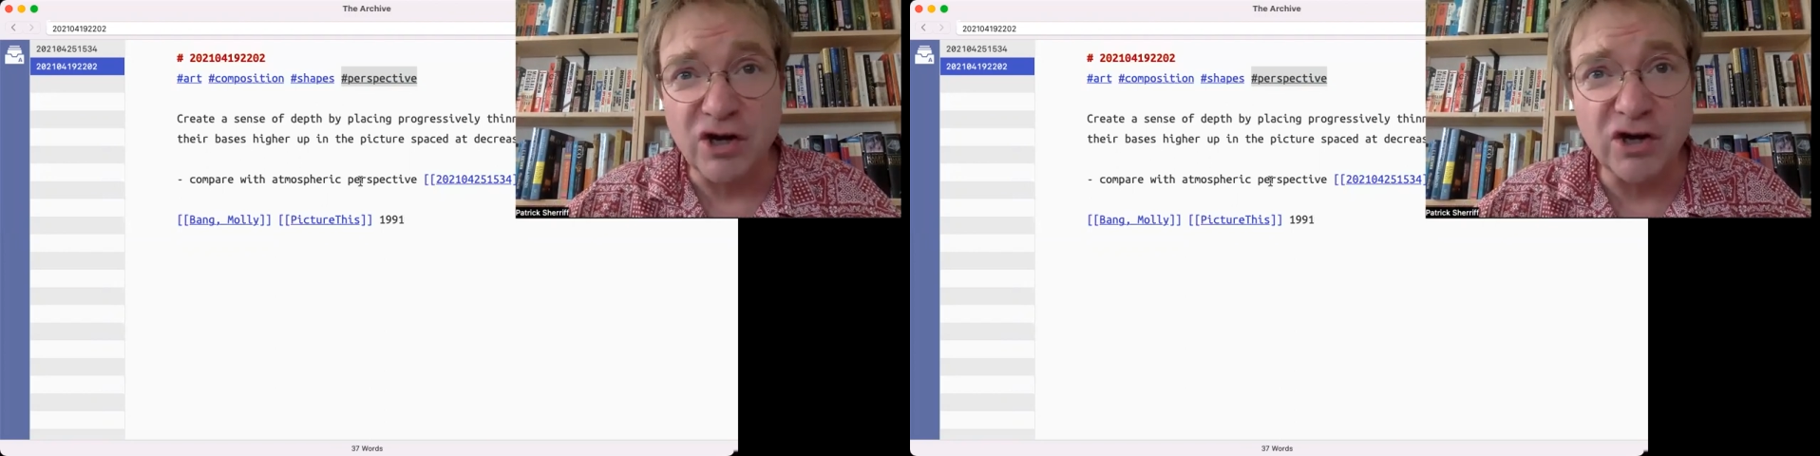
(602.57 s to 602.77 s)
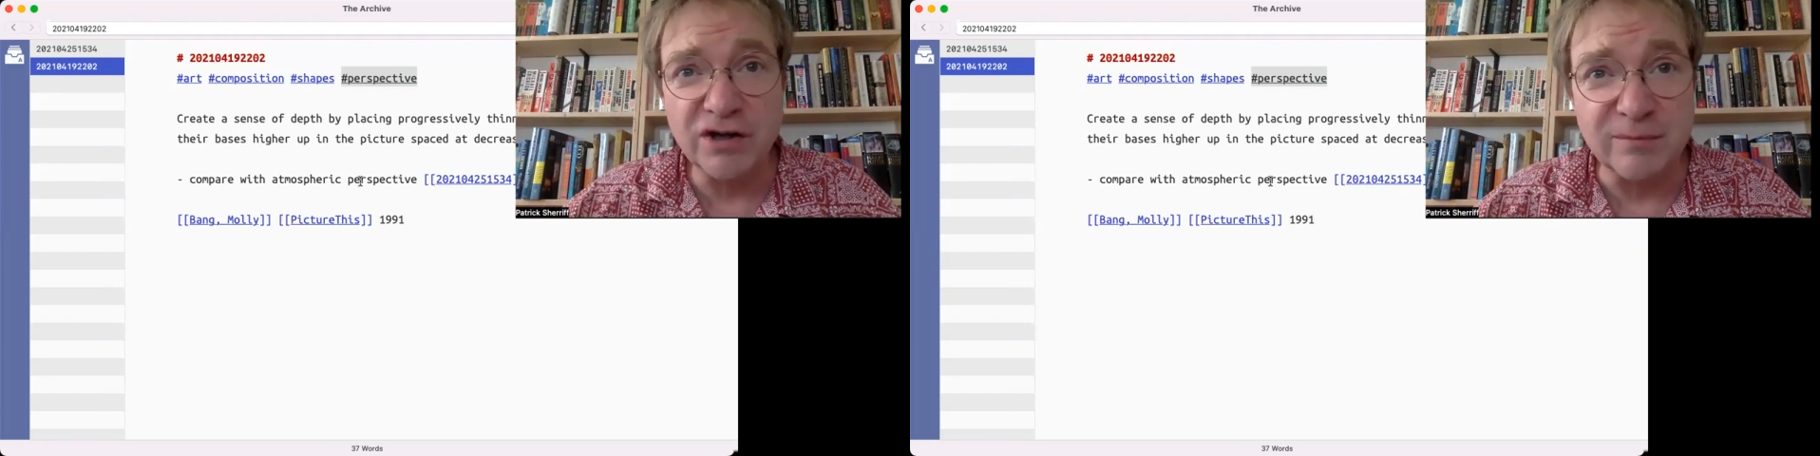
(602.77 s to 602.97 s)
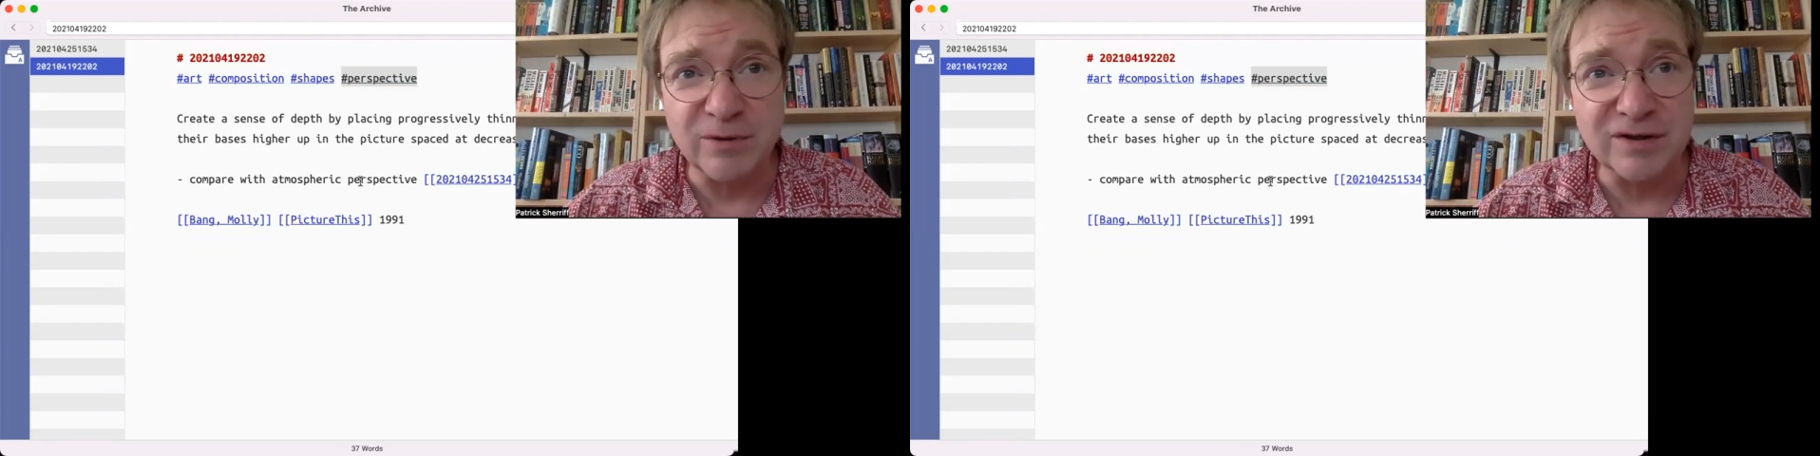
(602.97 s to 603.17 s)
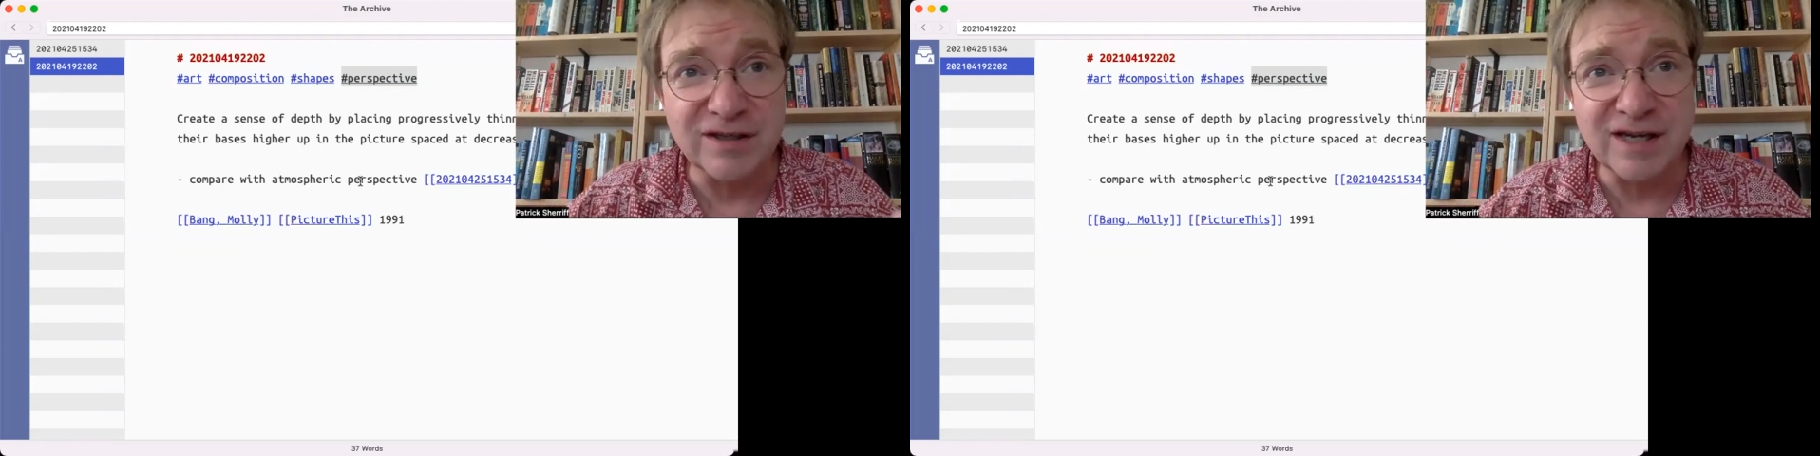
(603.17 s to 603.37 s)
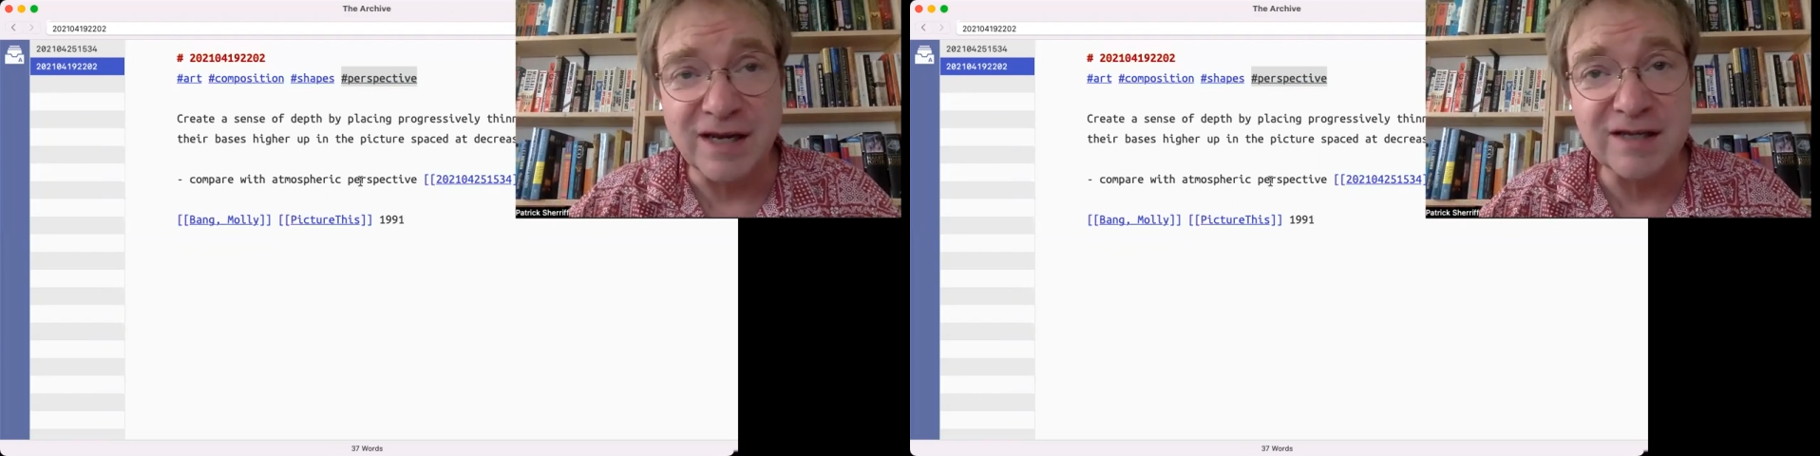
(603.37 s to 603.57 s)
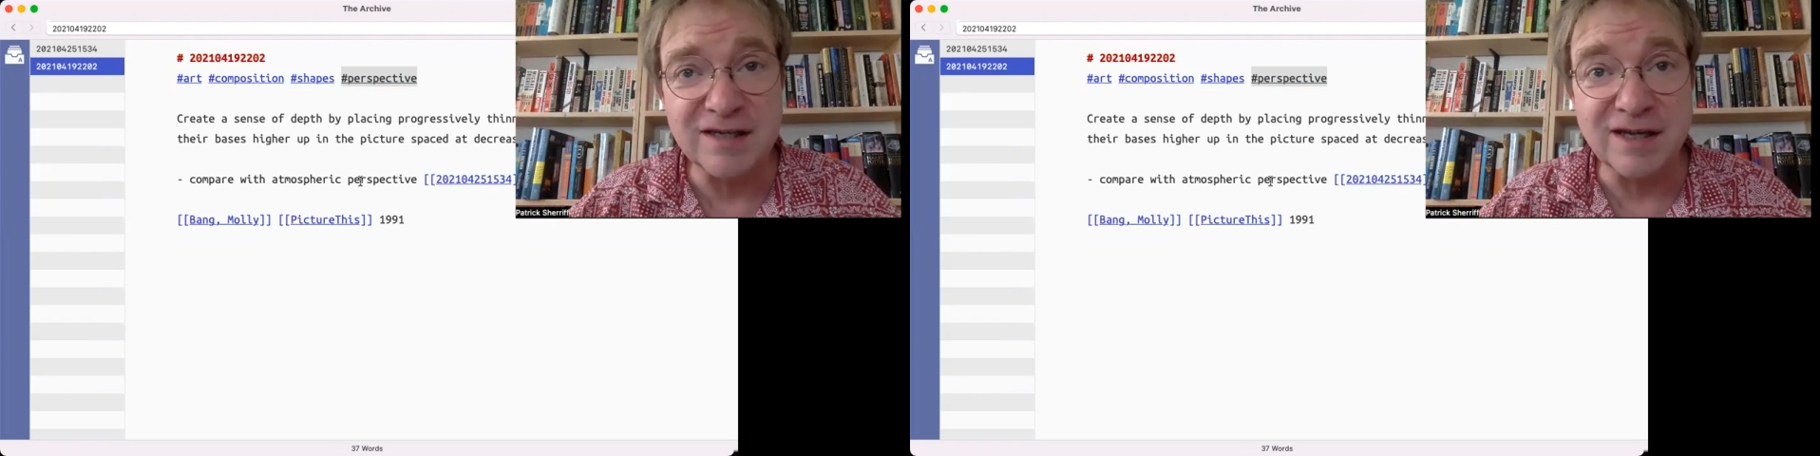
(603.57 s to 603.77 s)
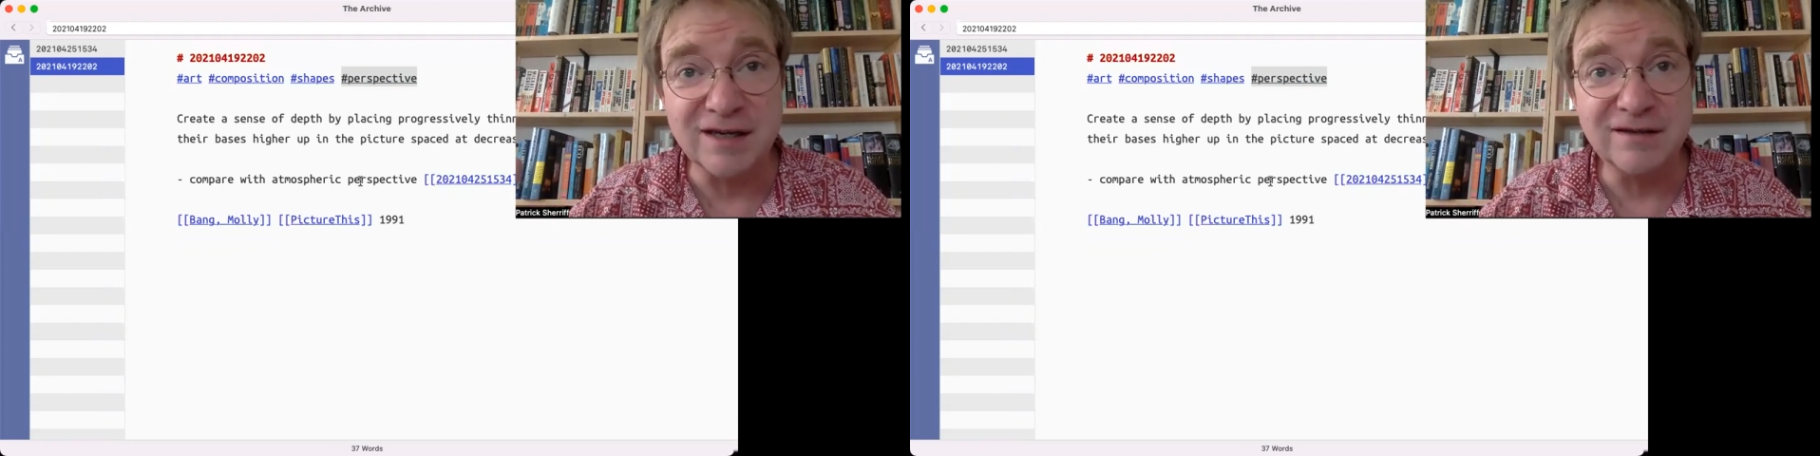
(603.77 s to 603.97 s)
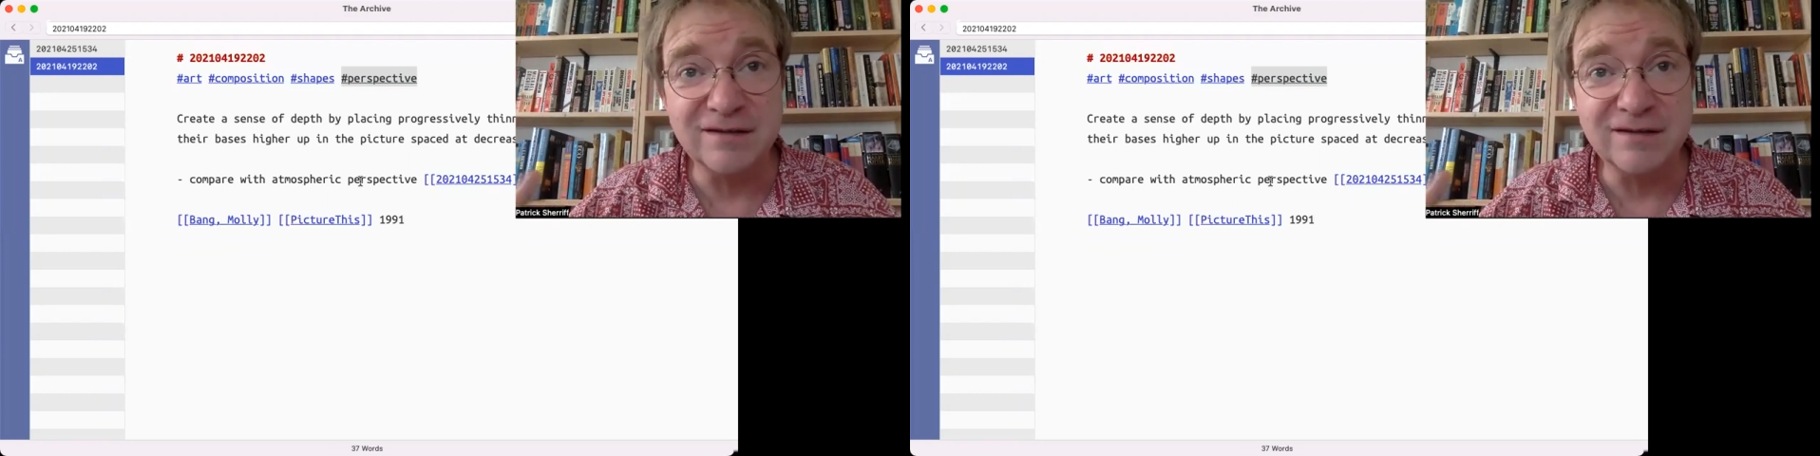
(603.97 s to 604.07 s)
argument in an essay.